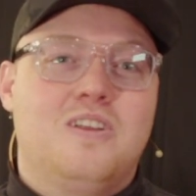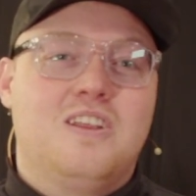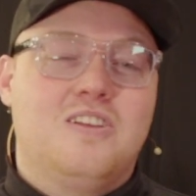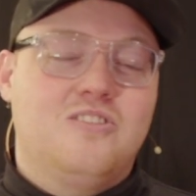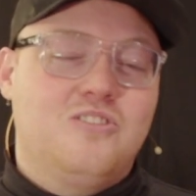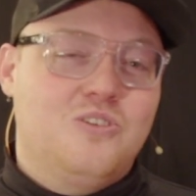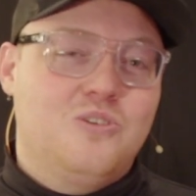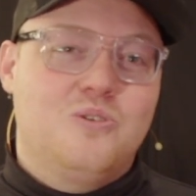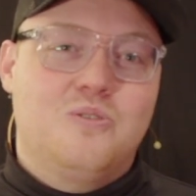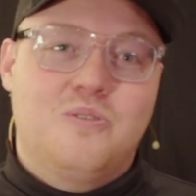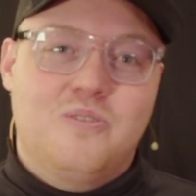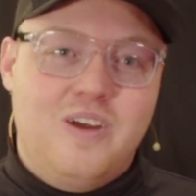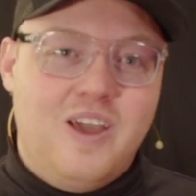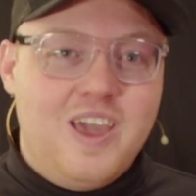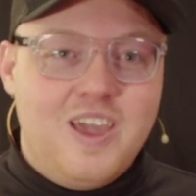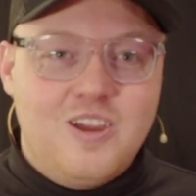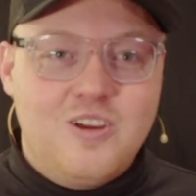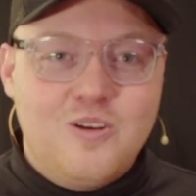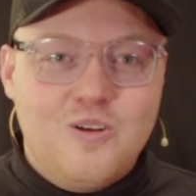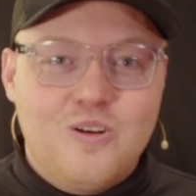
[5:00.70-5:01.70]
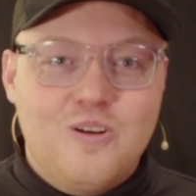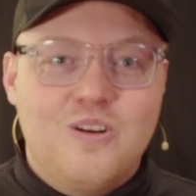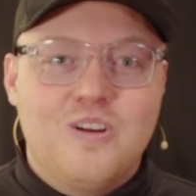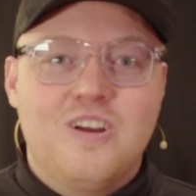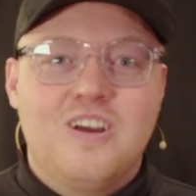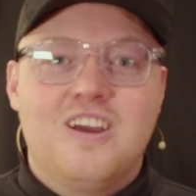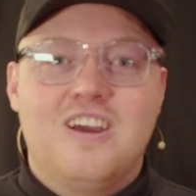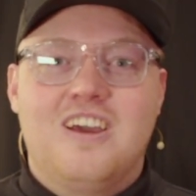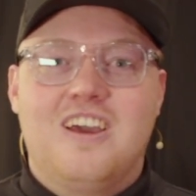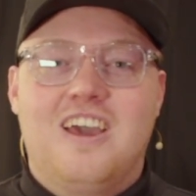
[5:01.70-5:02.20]
into anger.
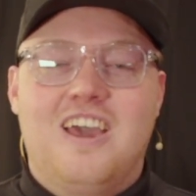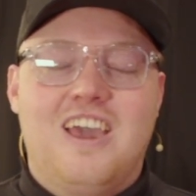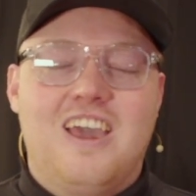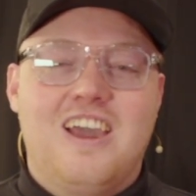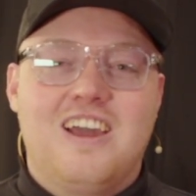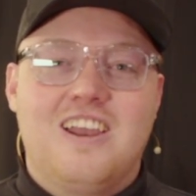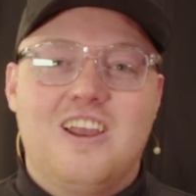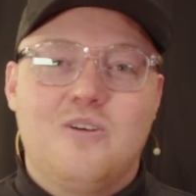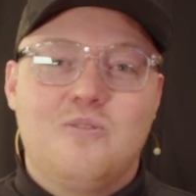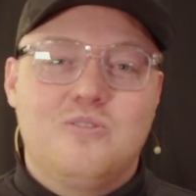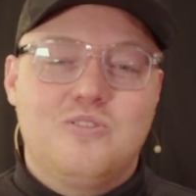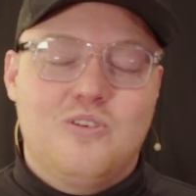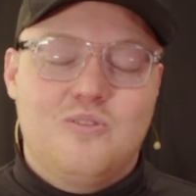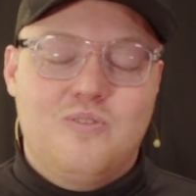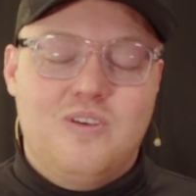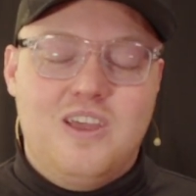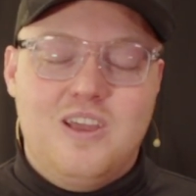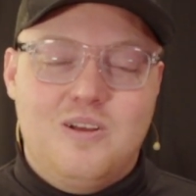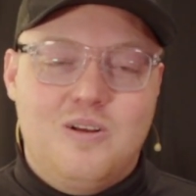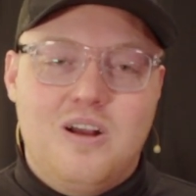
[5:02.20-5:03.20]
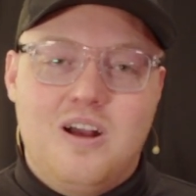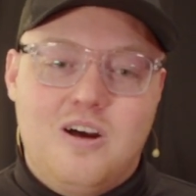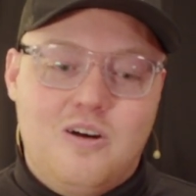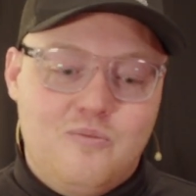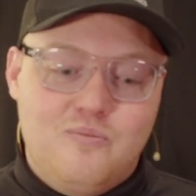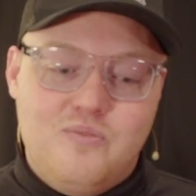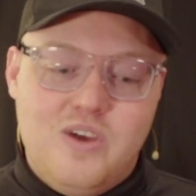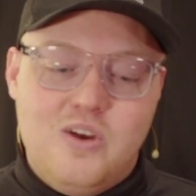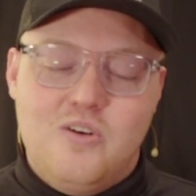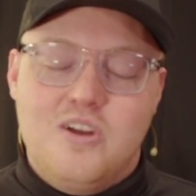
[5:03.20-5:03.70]
And it was a
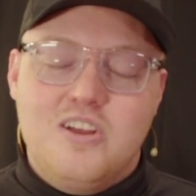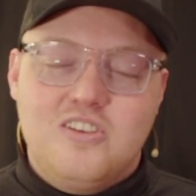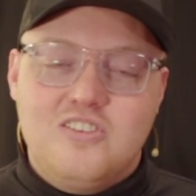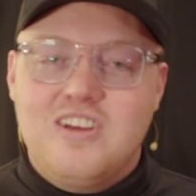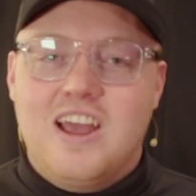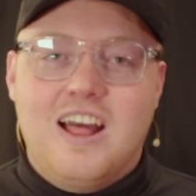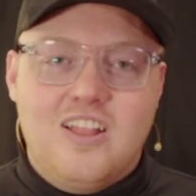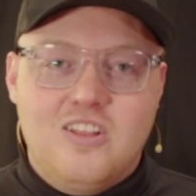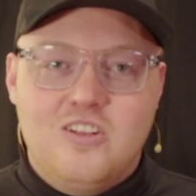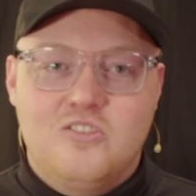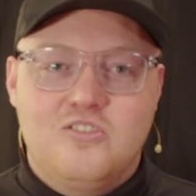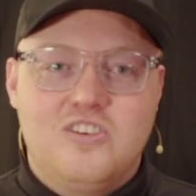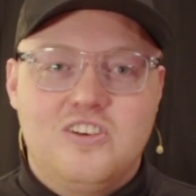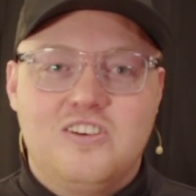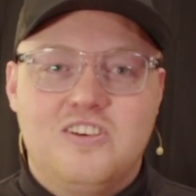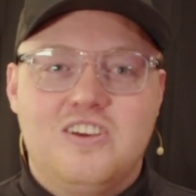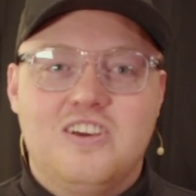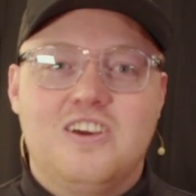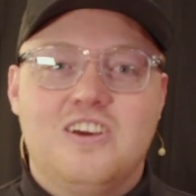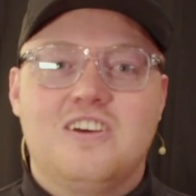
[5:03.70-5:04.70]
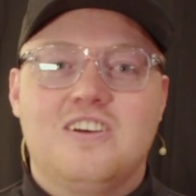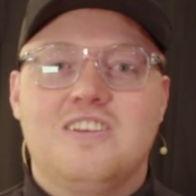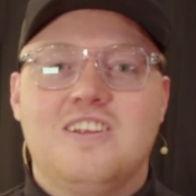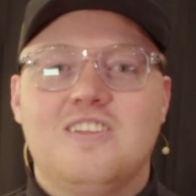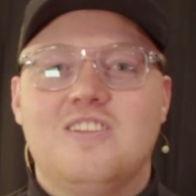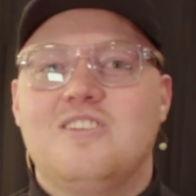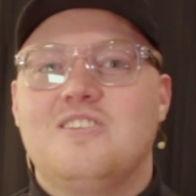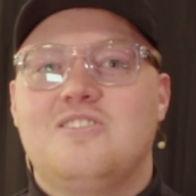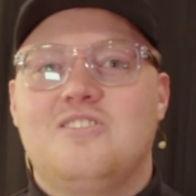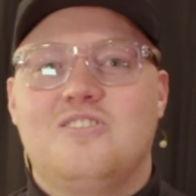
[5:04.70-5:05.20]
very challenging gig.
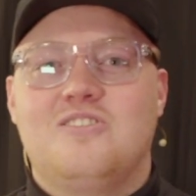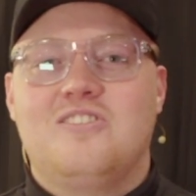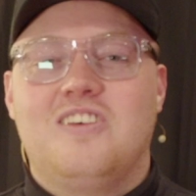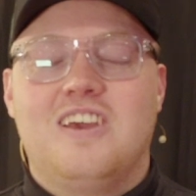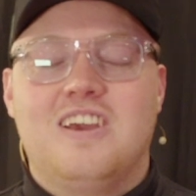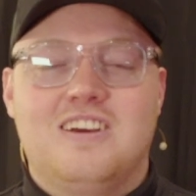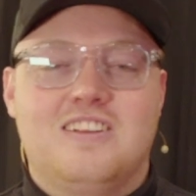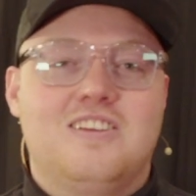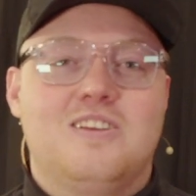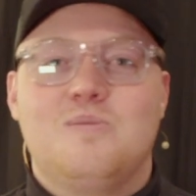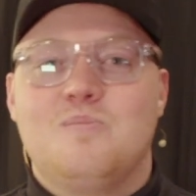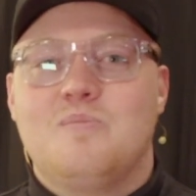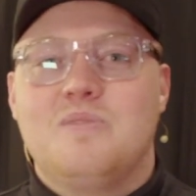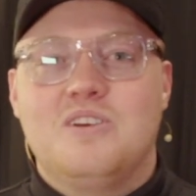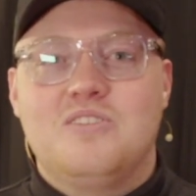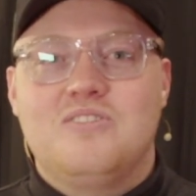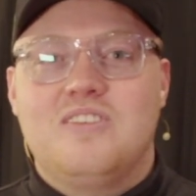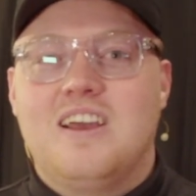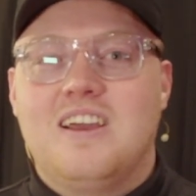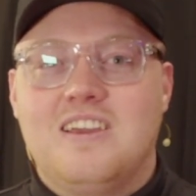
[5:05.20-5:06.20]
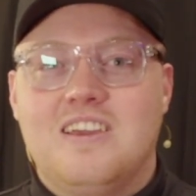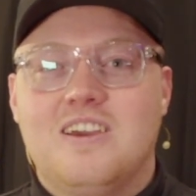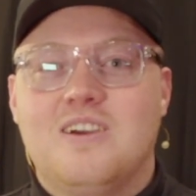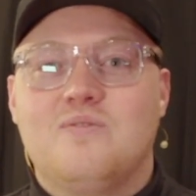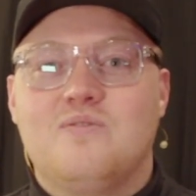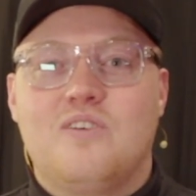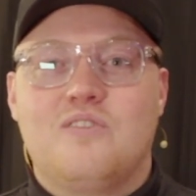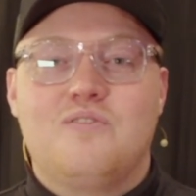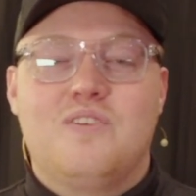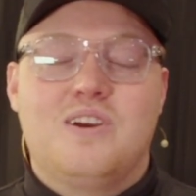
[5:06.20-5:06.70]
Needless to say, I didn't mix that gig
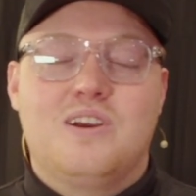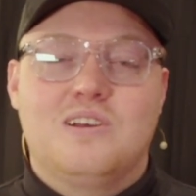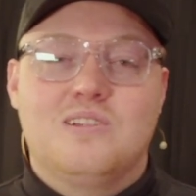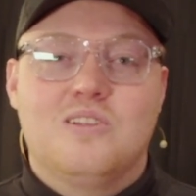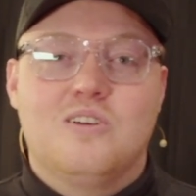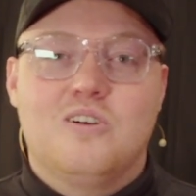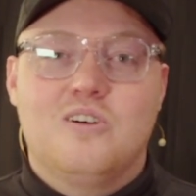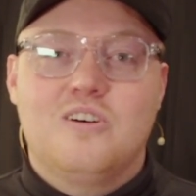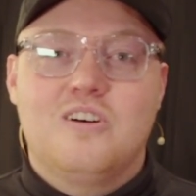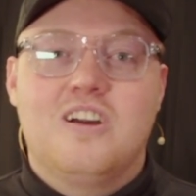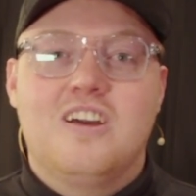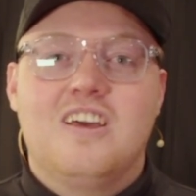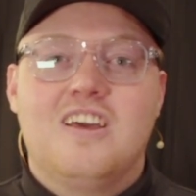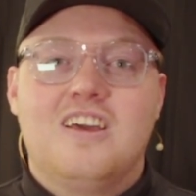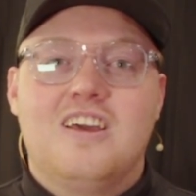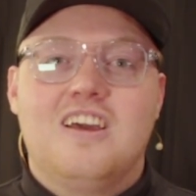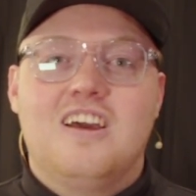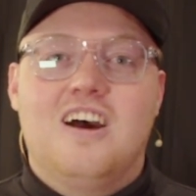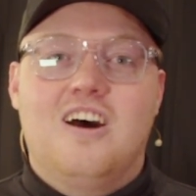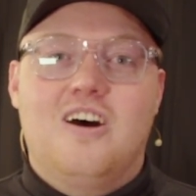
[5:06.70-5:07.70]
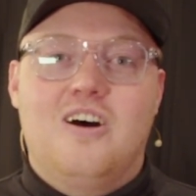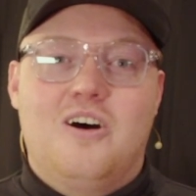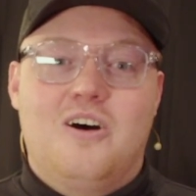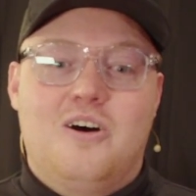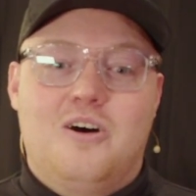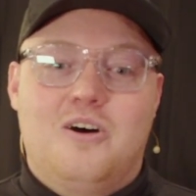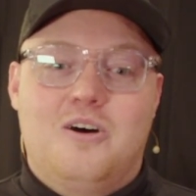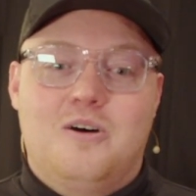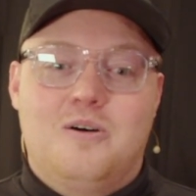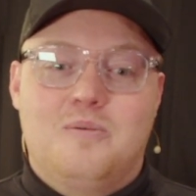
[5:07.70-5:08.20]
for very long
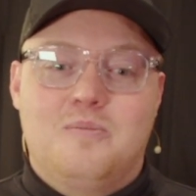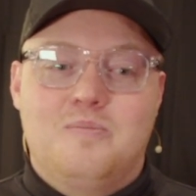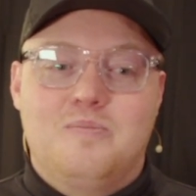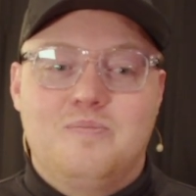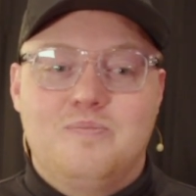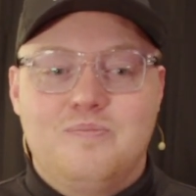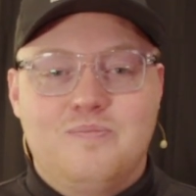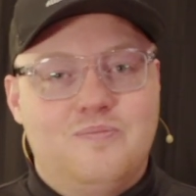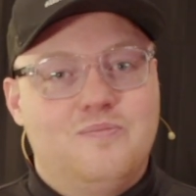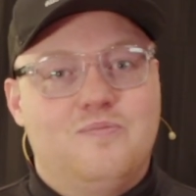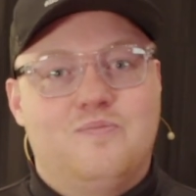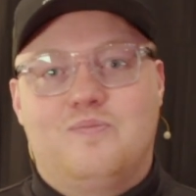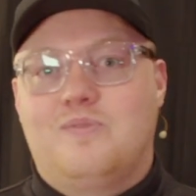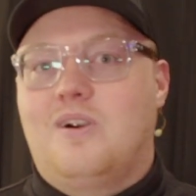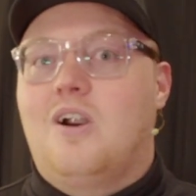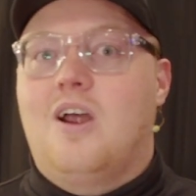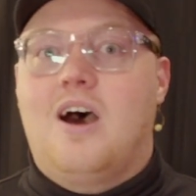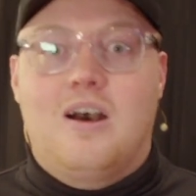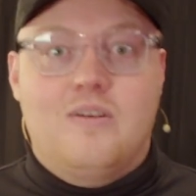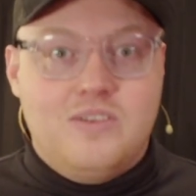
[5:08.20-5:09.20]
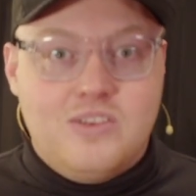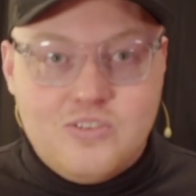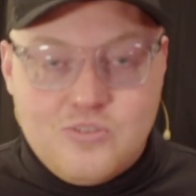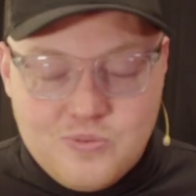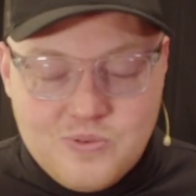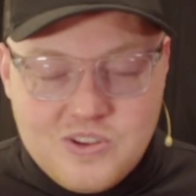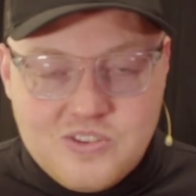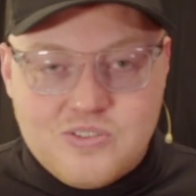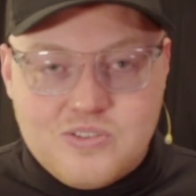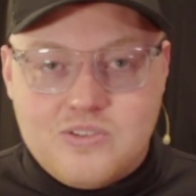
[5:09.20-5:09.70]
for obvious
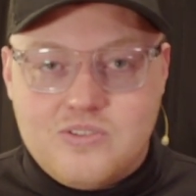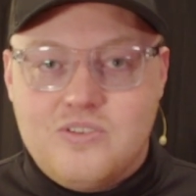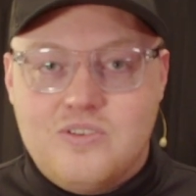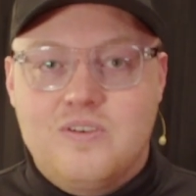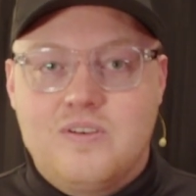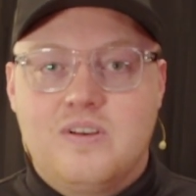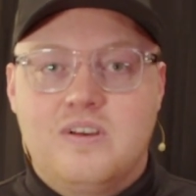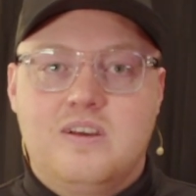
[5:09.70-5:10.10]
reasons.